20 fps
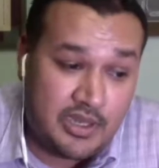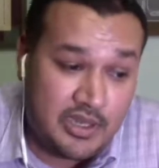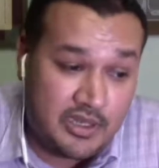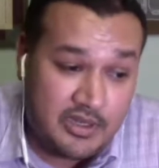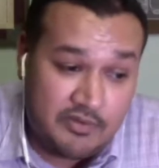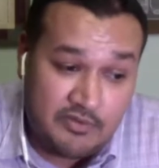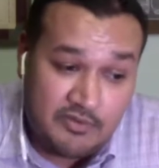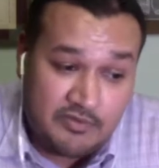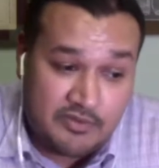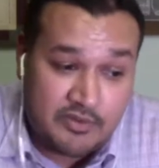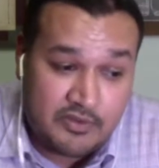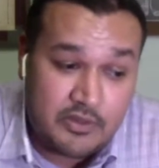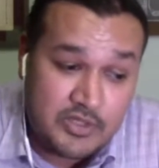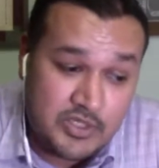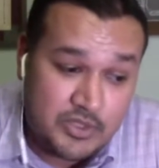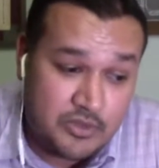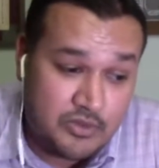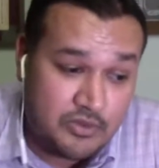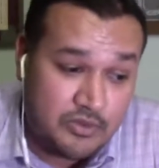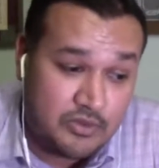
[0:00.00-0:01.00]
and even for those
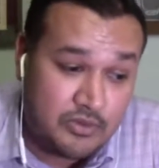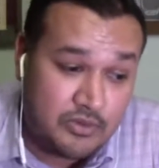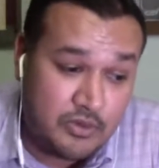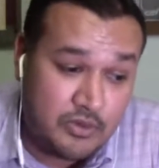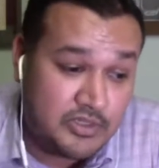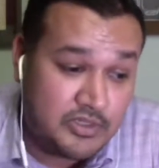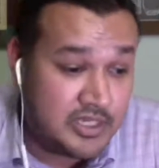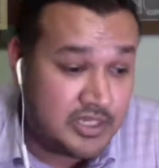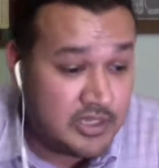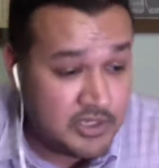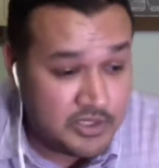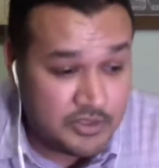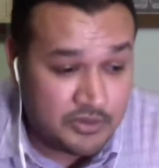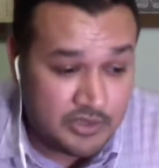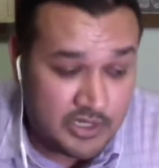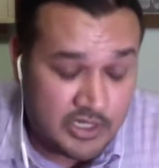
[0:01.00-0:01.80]
of you who didn't tune